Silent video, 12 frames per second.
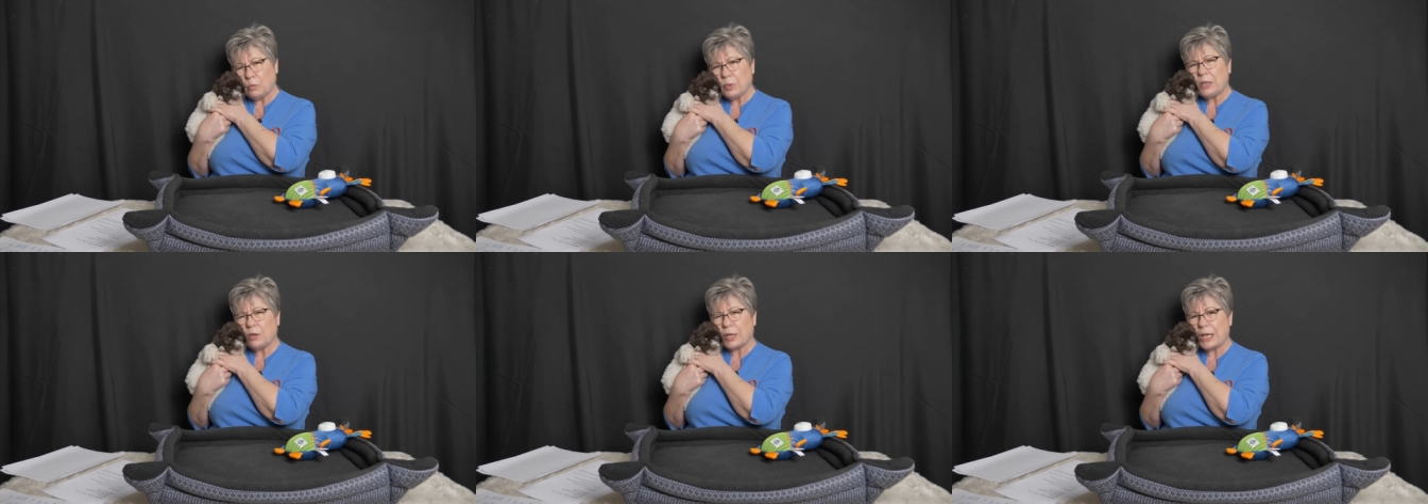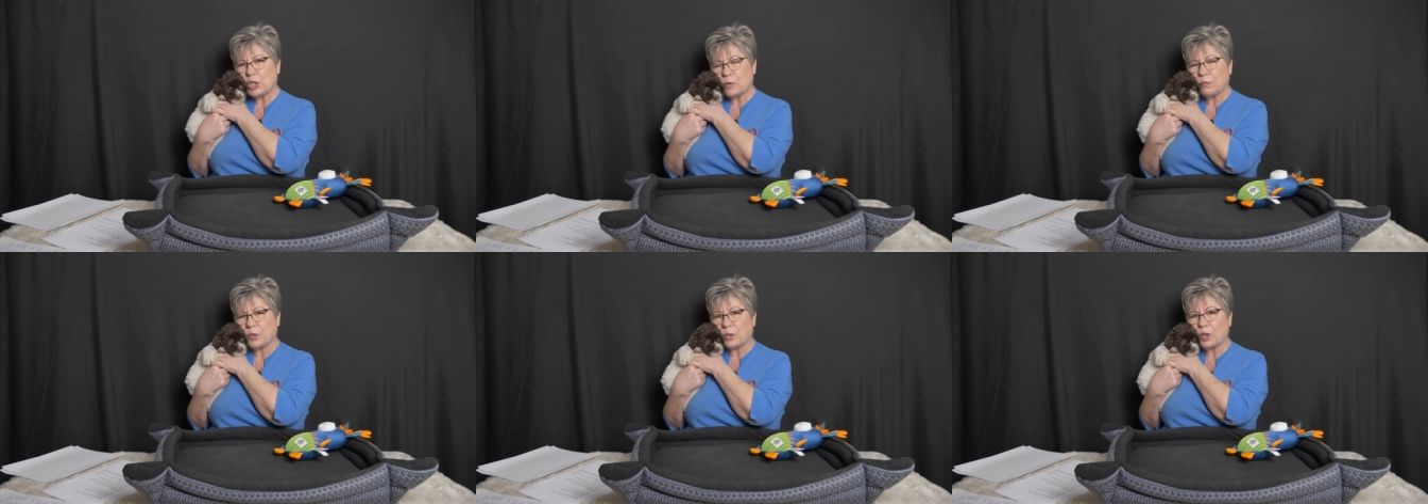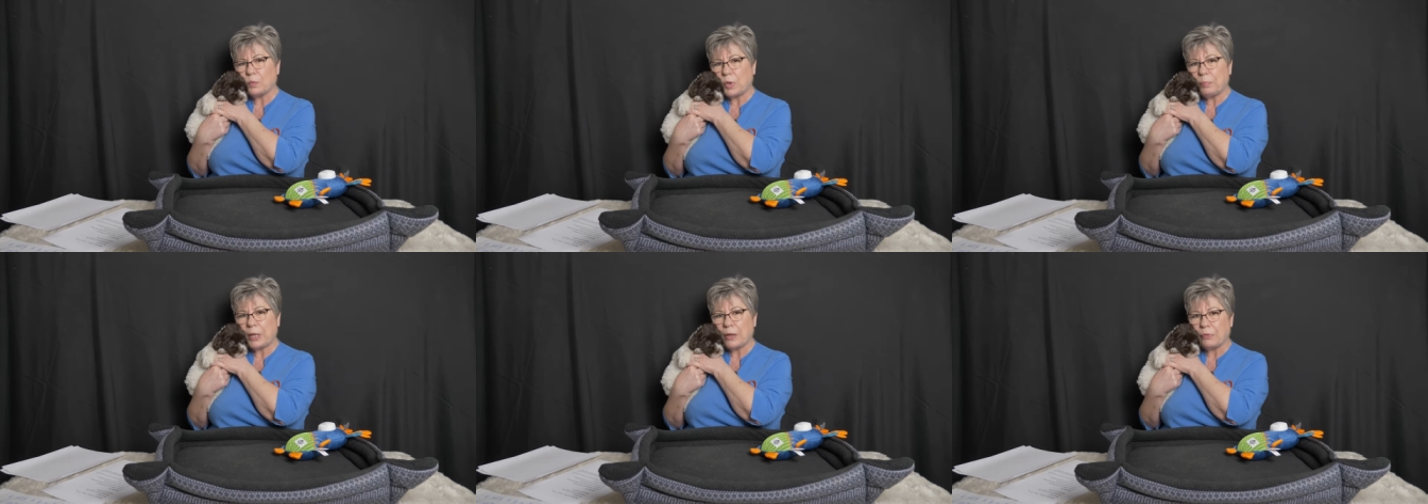Relocation for her
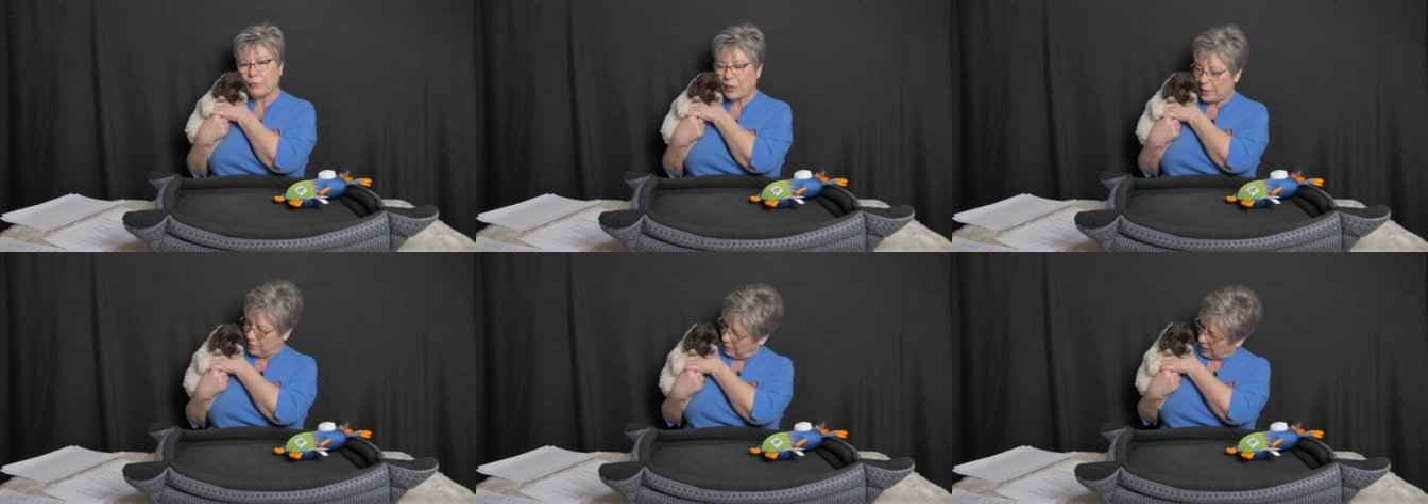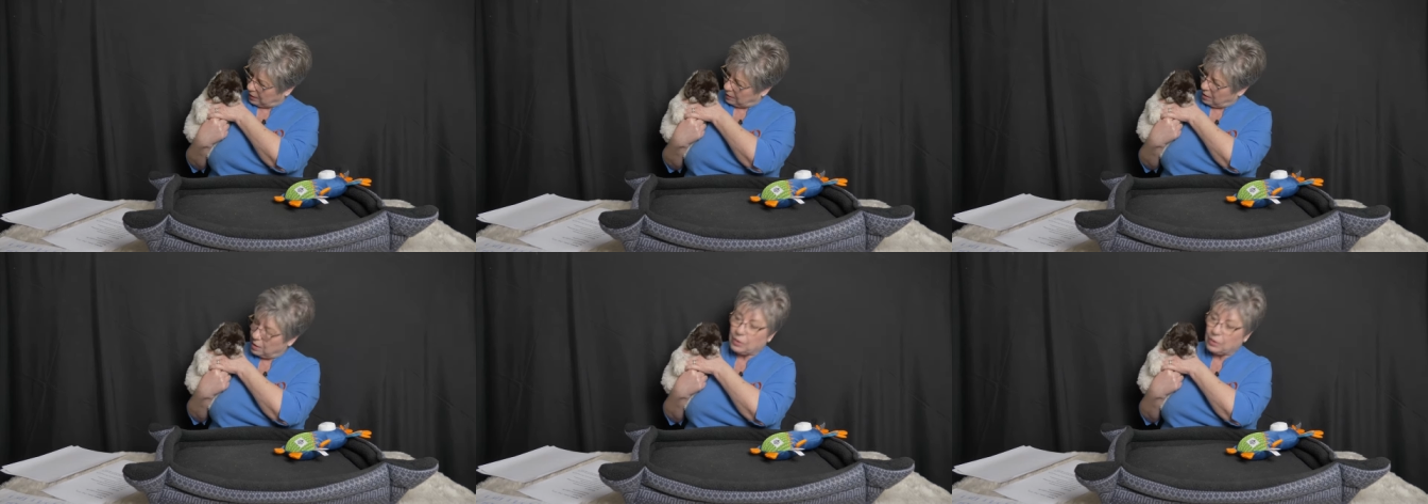will be a fun thing.